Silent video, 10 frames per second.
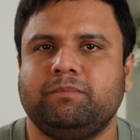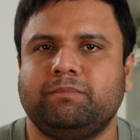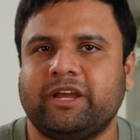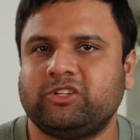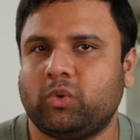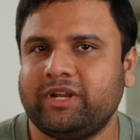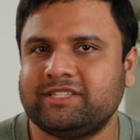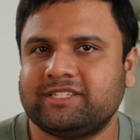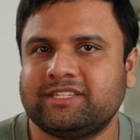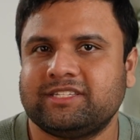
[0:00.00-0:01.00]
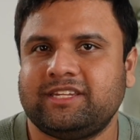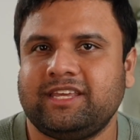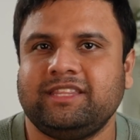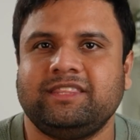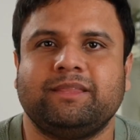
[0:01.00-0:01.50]
By twenty
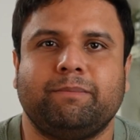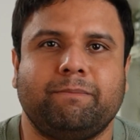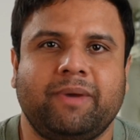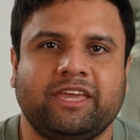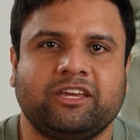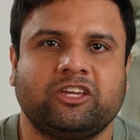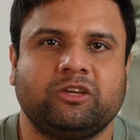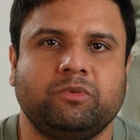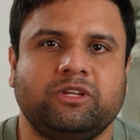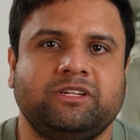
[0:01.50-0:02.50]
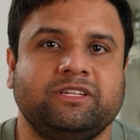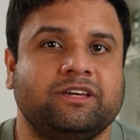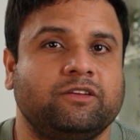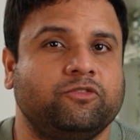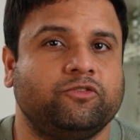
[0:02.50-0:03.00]
sixteen, the maker community
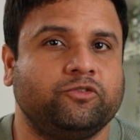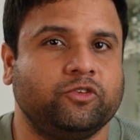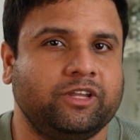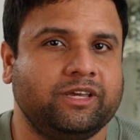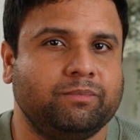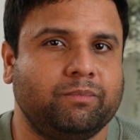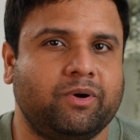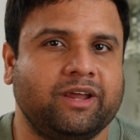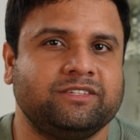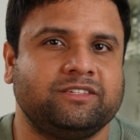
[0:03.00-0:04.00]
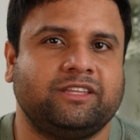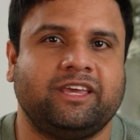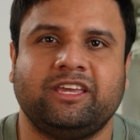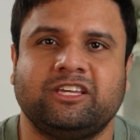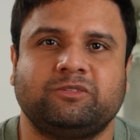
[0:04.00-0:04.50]
had fully embraced the
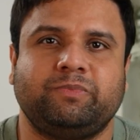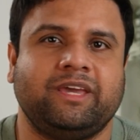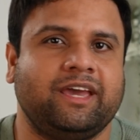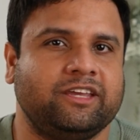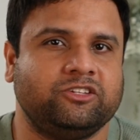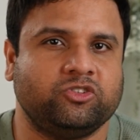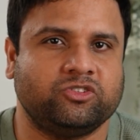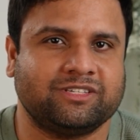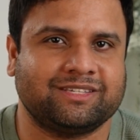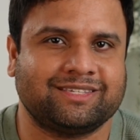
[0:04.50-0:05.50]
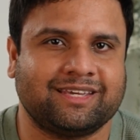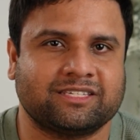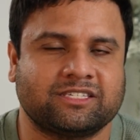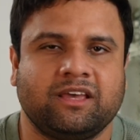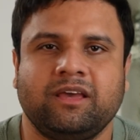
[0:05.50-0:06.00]
E S P eighty-two
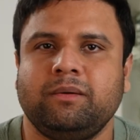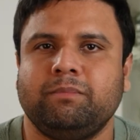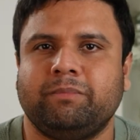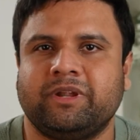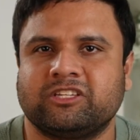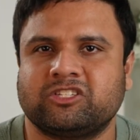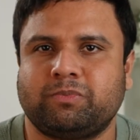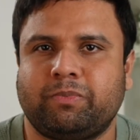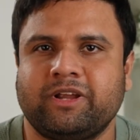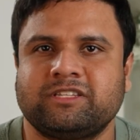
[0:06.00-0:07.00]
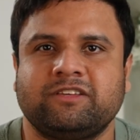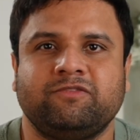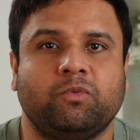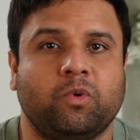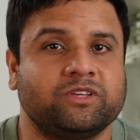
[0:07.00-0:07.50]
sixty-six, but
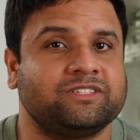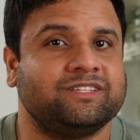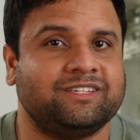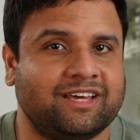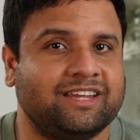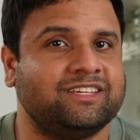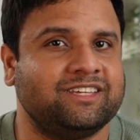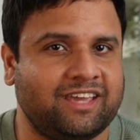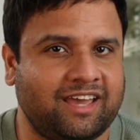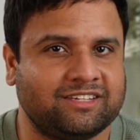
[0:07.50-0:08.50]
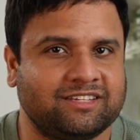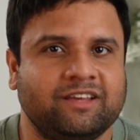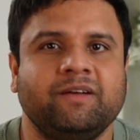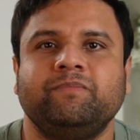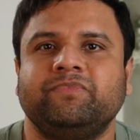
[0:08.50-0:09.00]
Espressif wasn't done yet.
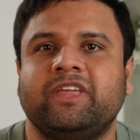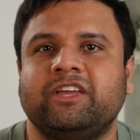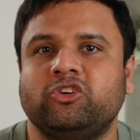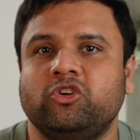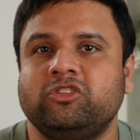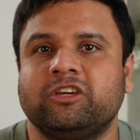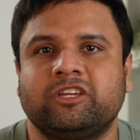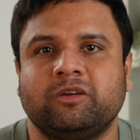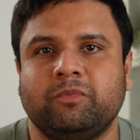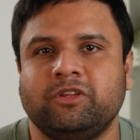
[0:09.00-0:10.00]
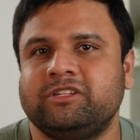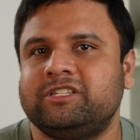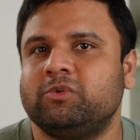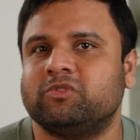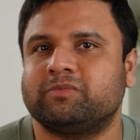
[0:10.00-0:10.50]
They knew the
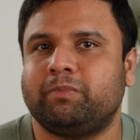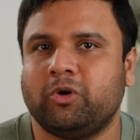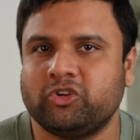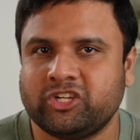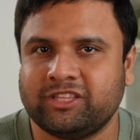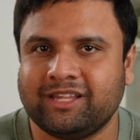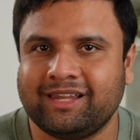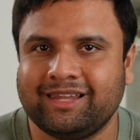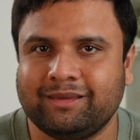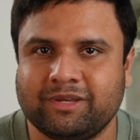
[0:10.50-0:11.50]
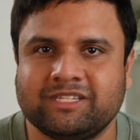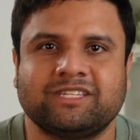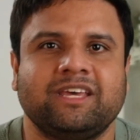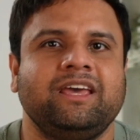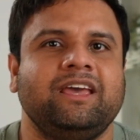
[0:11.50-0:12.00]
community was pushing the
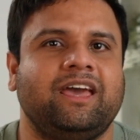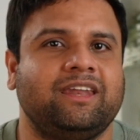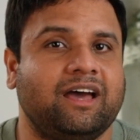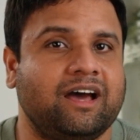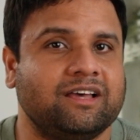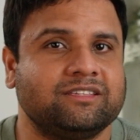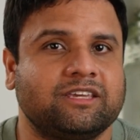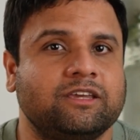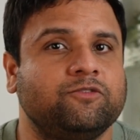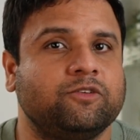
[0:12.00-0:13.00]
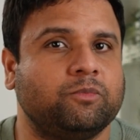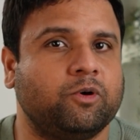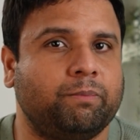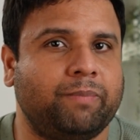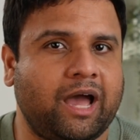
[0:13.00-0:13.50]
limits and asking for
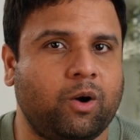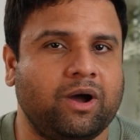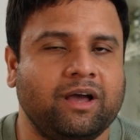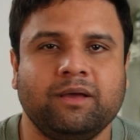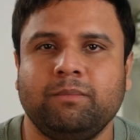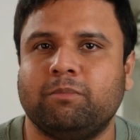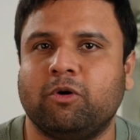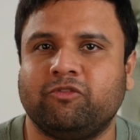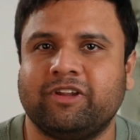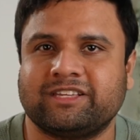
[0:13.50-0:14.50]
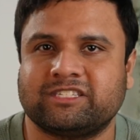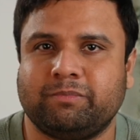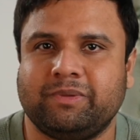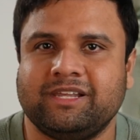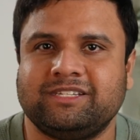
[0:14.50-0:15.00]
more power, more
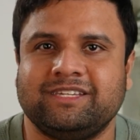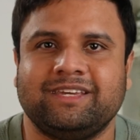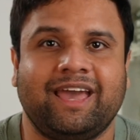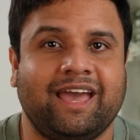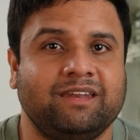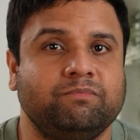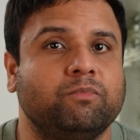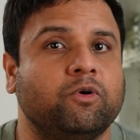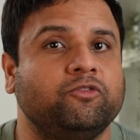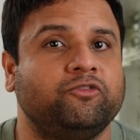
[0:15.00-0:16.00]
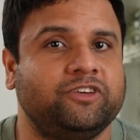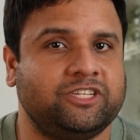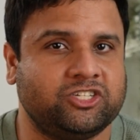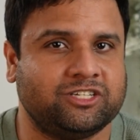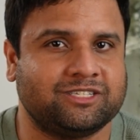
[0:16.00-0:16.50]
flexibility, and more
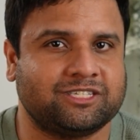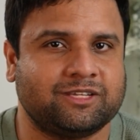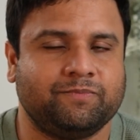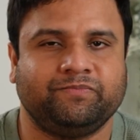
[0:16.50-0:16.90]
features.